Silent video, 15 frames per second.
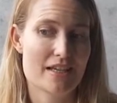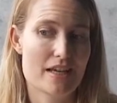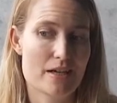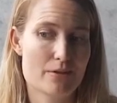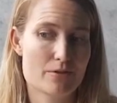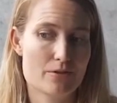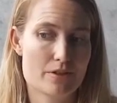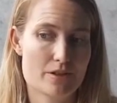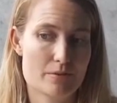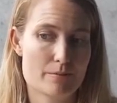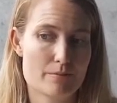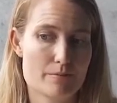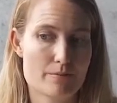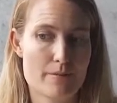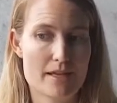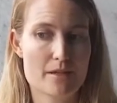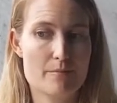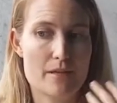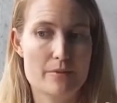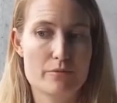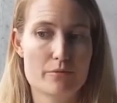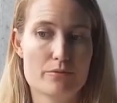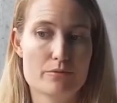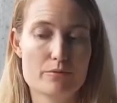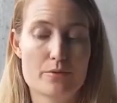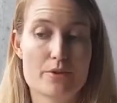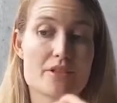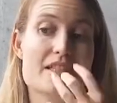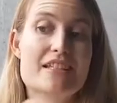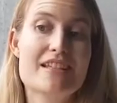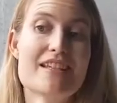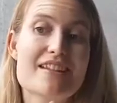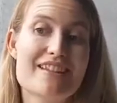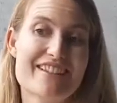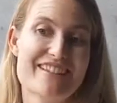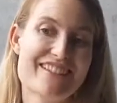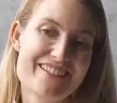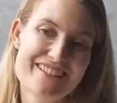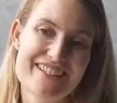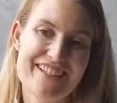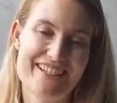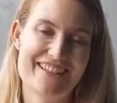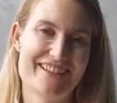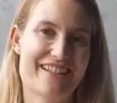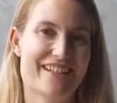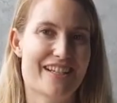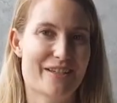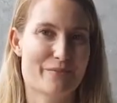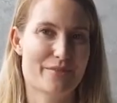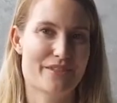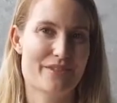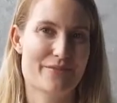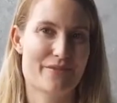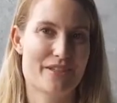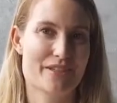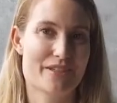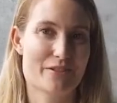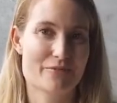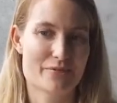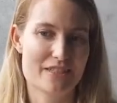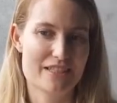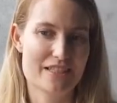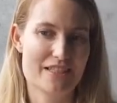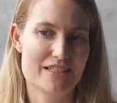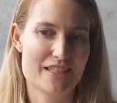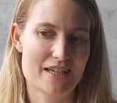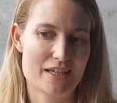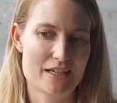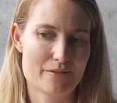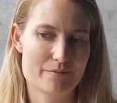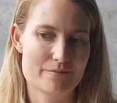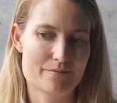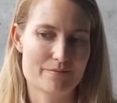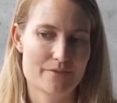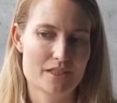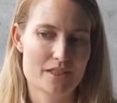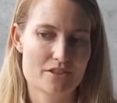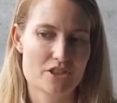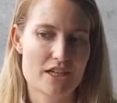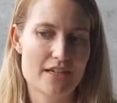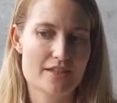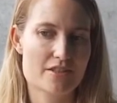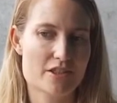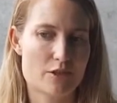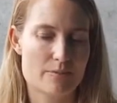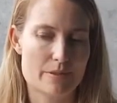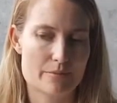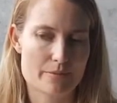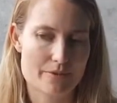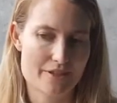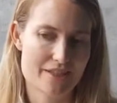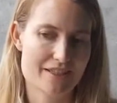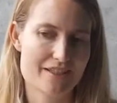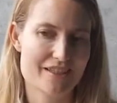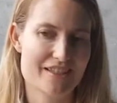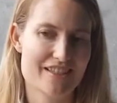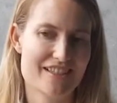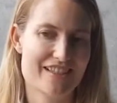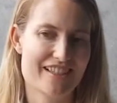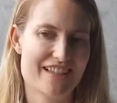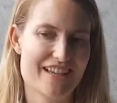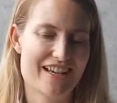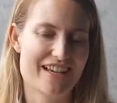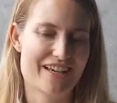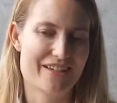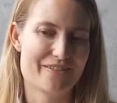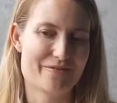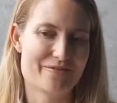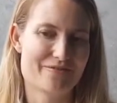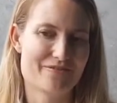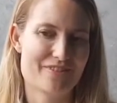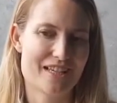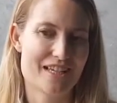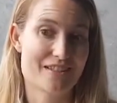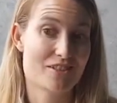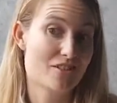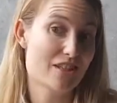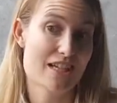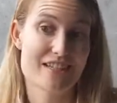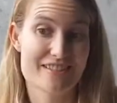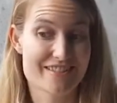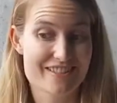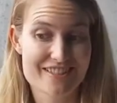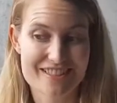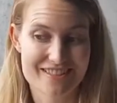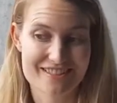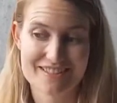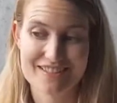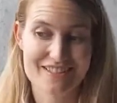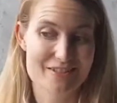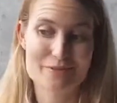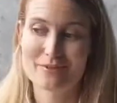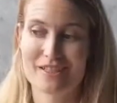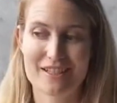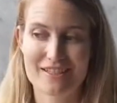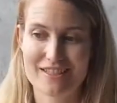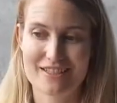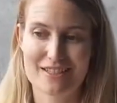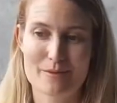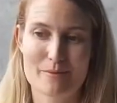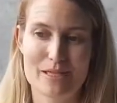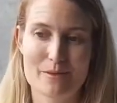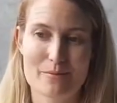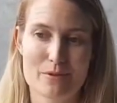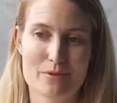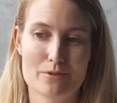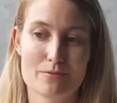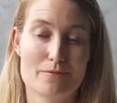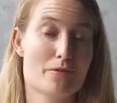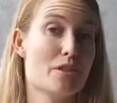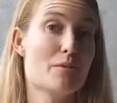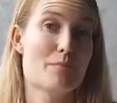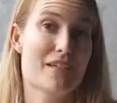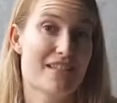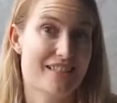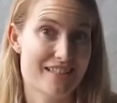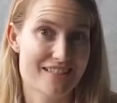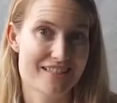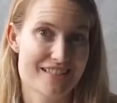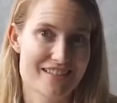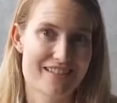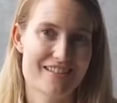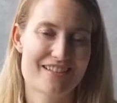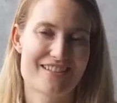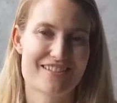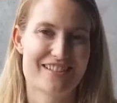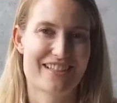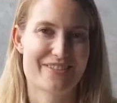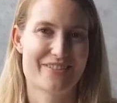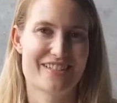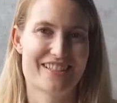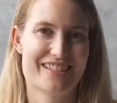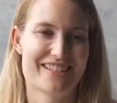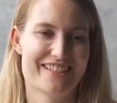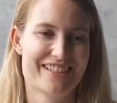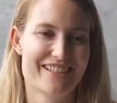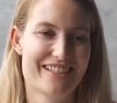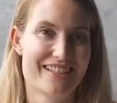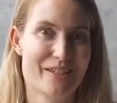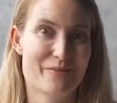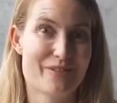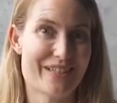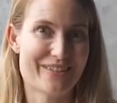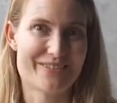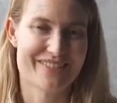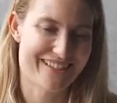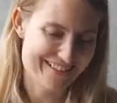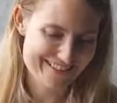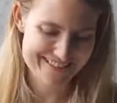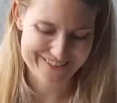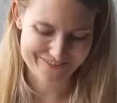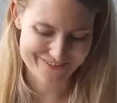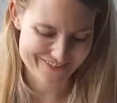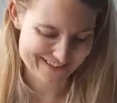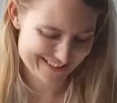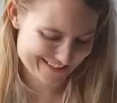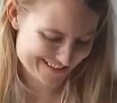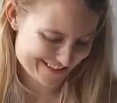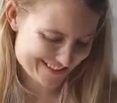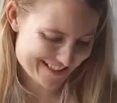and how you're going to make people work together in that atmosphere to really change how people think and judge and discriminate against people for the better, so that they don't have to put up with it anymore.